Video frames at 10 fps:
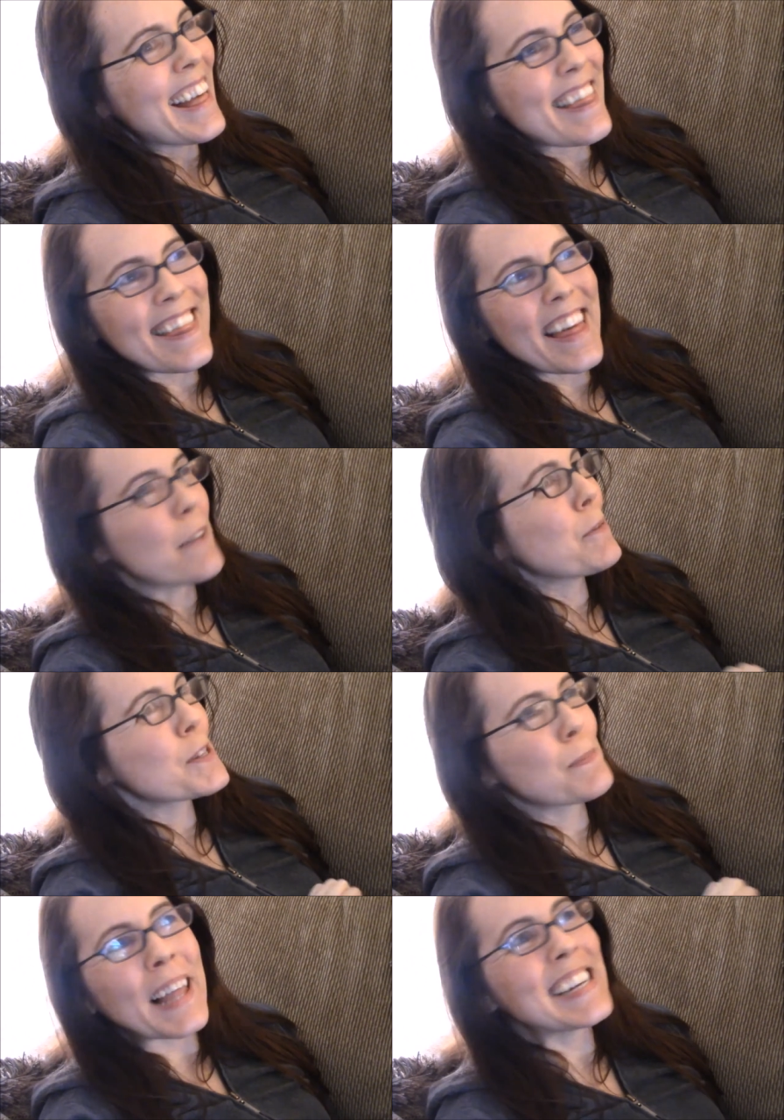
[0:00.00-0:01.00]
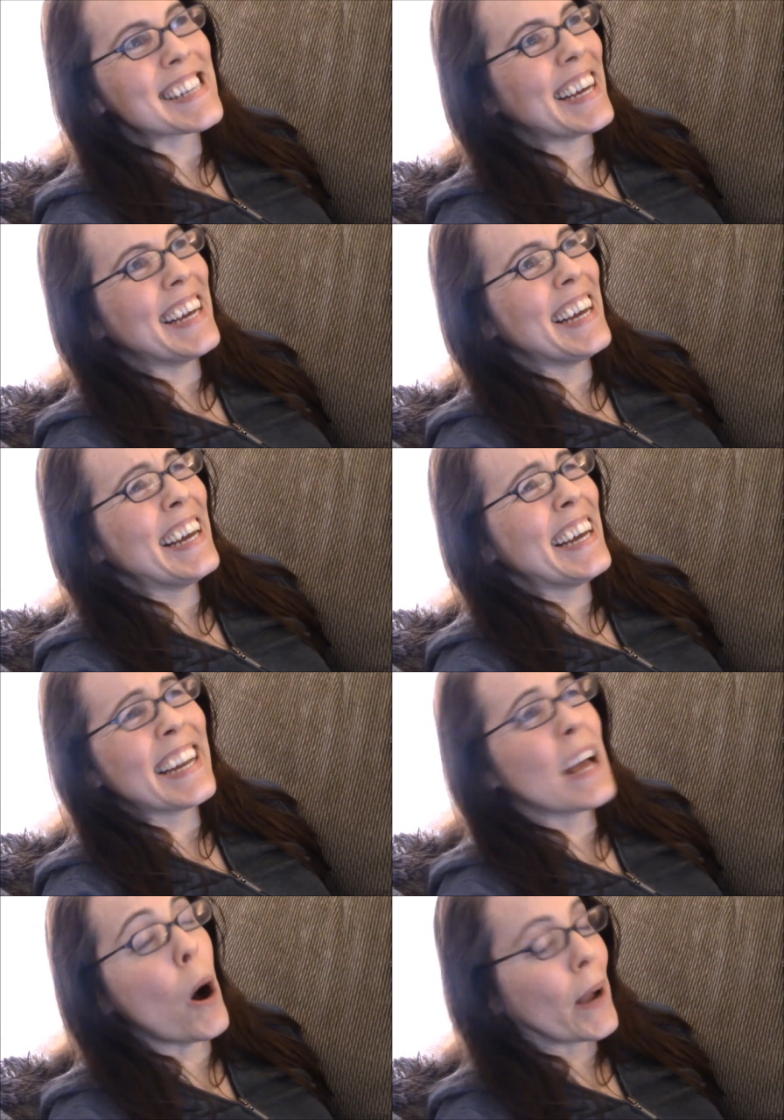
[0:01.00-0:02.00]
that was
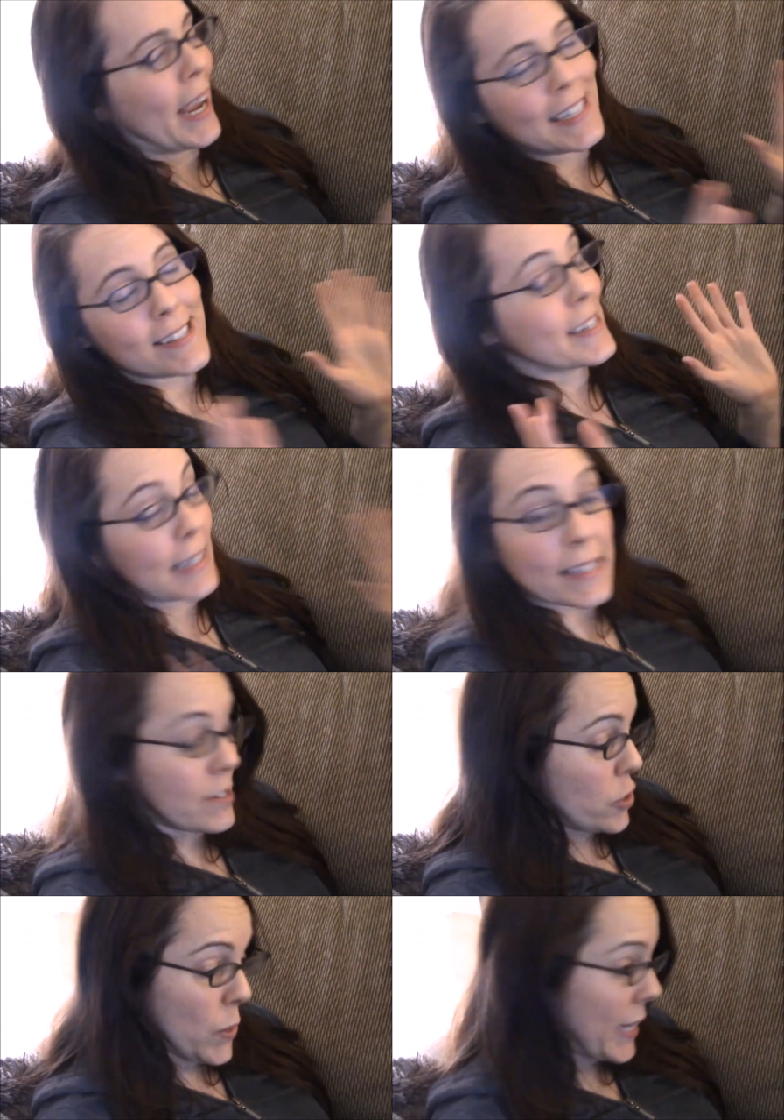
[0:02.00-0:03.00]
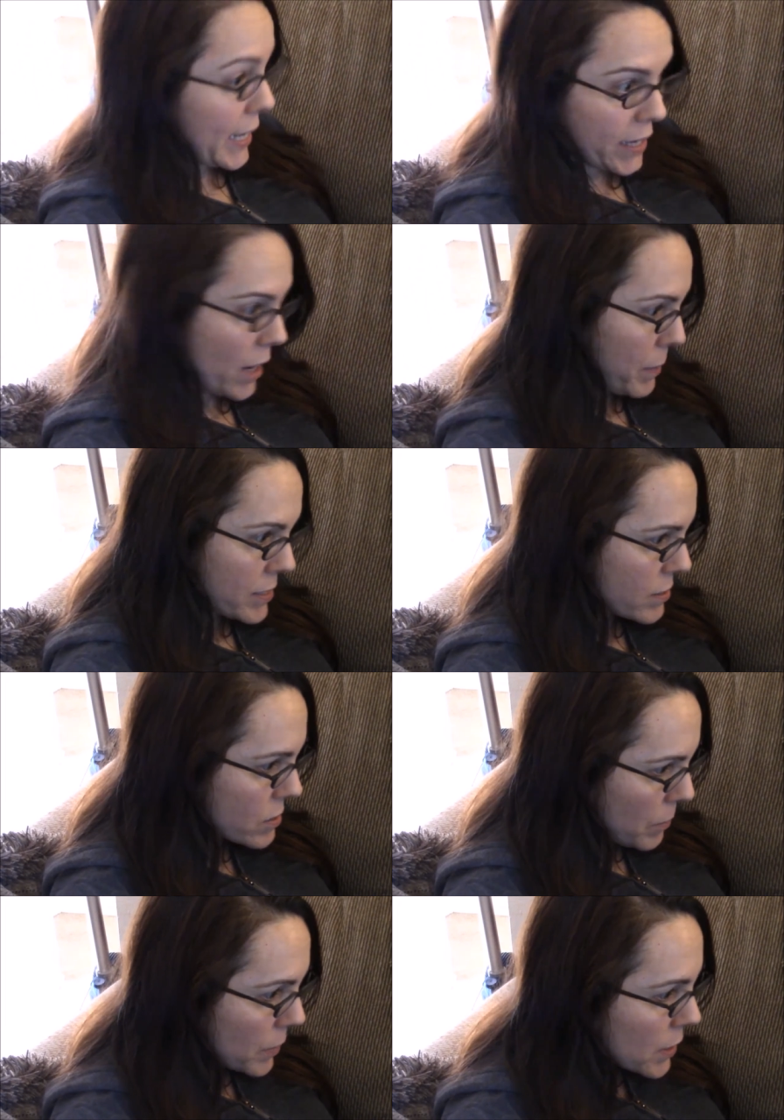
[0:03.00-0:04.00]
planted. Okay, I just need to listen to it and get it out of my
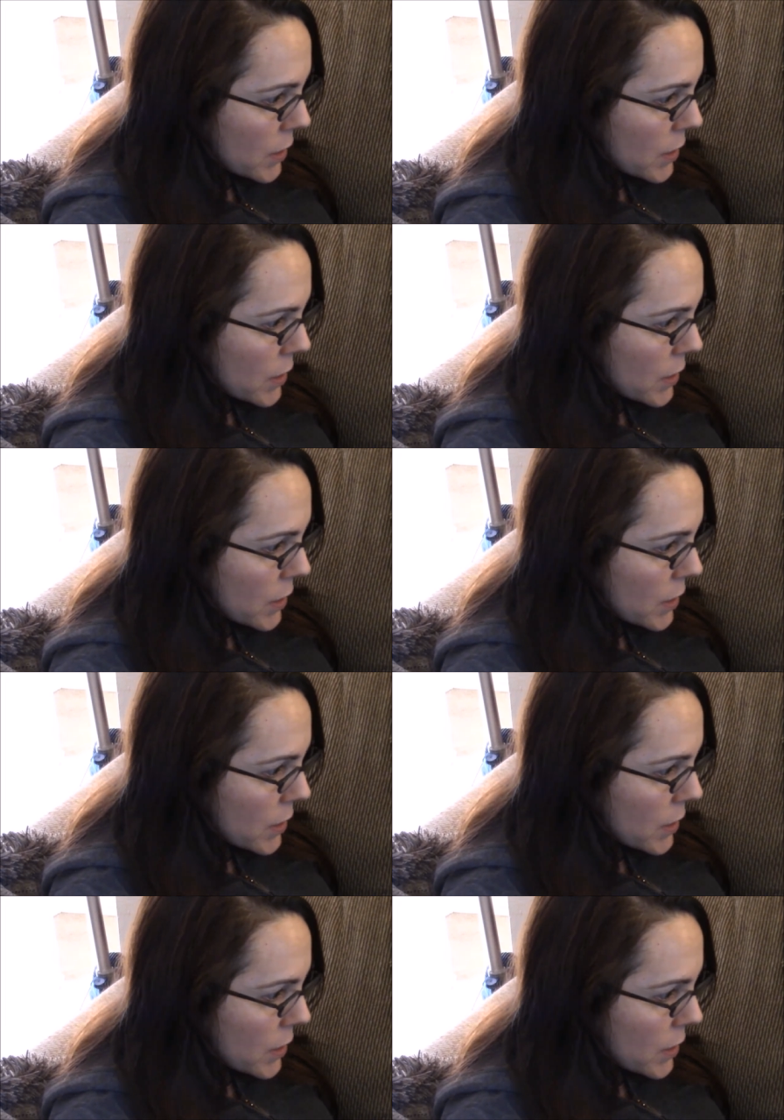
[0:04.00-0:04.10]
system.